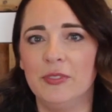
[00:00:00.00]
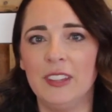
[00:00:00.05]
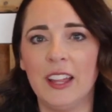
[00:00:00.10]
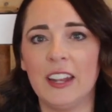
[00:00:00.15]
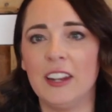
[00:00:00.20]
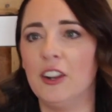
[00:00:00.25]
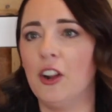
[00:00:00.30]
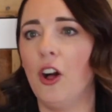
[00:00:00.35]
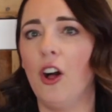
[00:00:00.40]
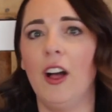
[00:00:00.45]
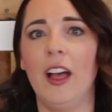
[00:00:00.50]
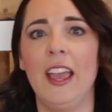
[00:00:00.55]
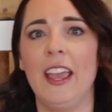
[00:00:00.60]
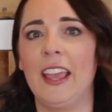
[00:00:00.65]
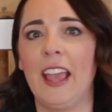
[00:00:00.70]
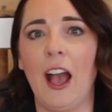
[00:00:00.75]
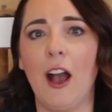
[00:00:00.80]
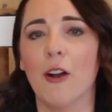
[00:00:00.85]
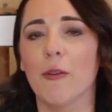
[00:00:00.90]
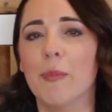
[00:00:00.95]
let it all
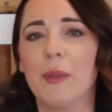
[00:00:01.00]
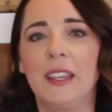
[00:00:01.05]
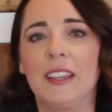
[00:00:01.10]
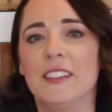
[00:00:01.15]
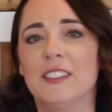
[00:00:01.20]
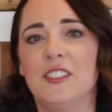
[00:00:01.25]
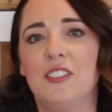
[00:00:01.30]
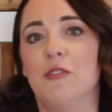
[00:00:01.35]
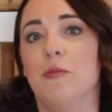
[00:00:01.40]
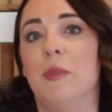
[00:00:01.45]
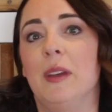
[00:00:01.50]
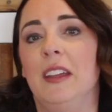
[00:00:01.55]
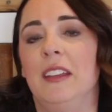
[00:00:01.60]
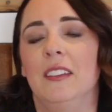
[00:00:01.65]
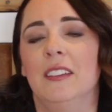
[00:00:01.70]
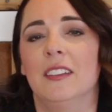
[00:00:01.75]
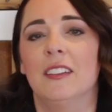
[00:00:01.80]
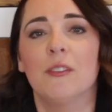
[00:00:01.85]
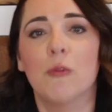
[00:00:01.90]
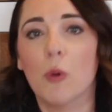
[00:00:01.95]
hang out because you've
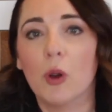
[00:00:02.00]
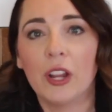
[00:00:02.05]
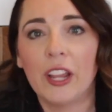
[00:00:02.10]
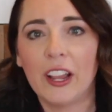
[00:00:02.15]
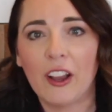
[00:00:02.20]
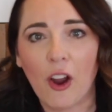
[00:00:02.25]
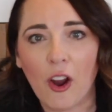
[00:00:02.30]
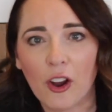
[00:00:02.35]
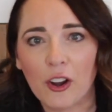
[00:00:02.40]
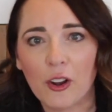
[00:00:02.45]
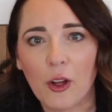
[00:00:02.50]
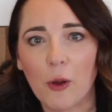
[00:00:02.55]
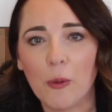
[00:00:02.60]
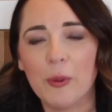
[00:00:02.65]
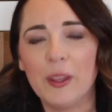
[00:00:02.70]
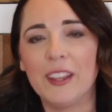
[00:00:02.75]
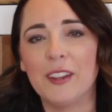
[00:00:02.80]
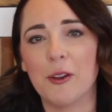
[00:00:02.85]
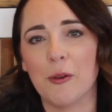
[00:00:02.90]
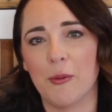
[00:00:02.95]
been working hard all
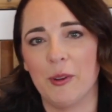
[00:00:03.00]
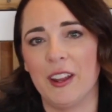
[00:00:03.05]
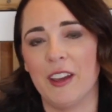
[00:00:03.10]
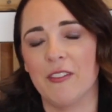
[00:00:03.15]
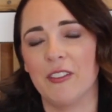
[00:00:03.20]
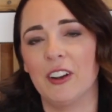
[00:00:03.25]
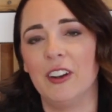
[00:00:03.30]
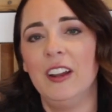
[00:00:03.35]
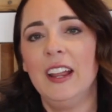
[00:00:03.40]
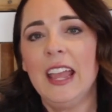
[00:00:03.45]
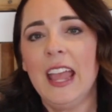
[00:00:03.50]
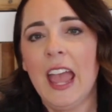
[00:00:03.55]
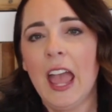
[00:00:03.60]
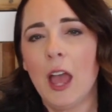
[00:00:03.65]
week or whatever.